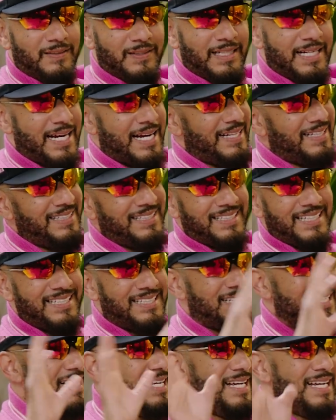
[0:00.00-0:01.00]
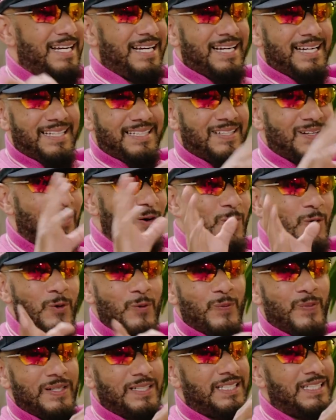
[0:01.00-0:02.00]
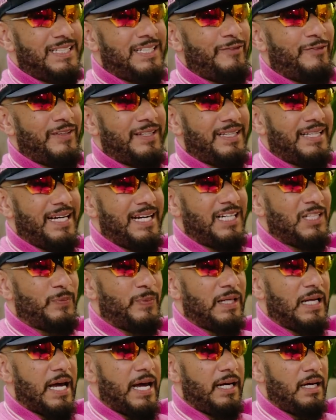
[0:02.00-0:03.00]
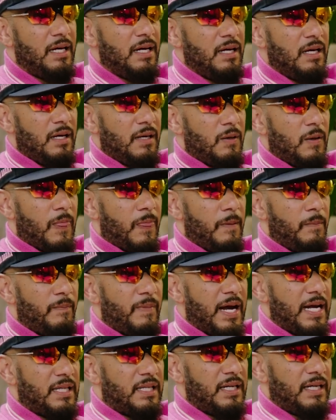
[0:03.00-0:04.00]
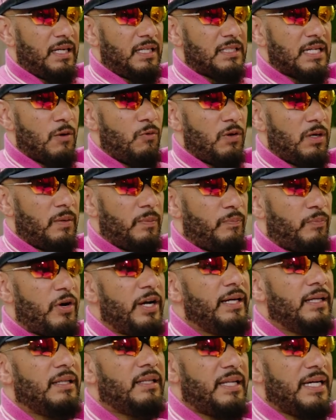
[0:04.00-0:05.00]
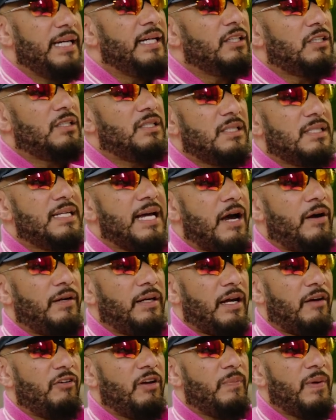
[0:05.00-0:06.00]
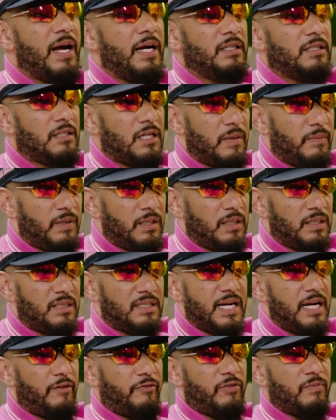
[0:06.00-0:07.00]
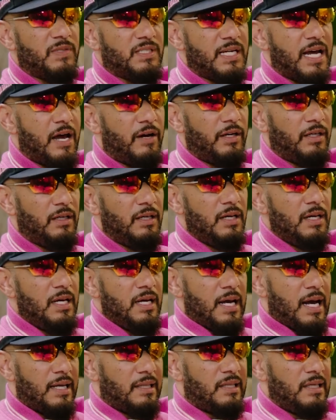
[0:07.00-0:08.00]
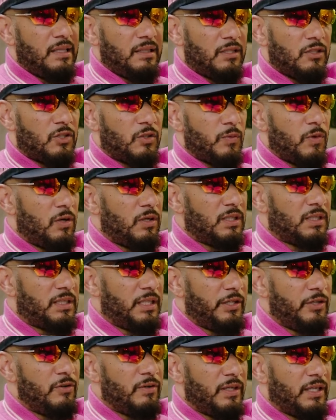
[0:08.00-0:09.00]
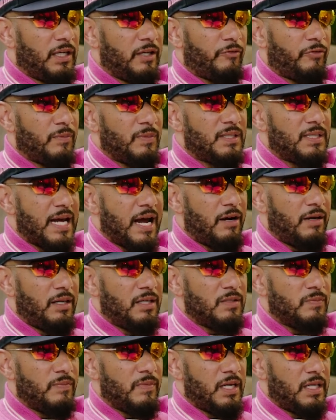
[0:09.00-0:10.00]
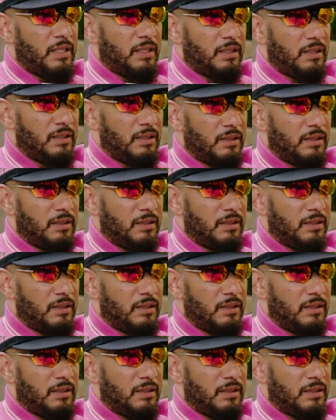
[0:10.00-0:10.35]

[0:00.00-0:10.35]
We got, it's, it's, it's a whole bunch of different things, but like, my thing is I want to bring things to Saudi. Everybody's coming to take from Saudi. I think the smallest thing you can get from Saudi is money.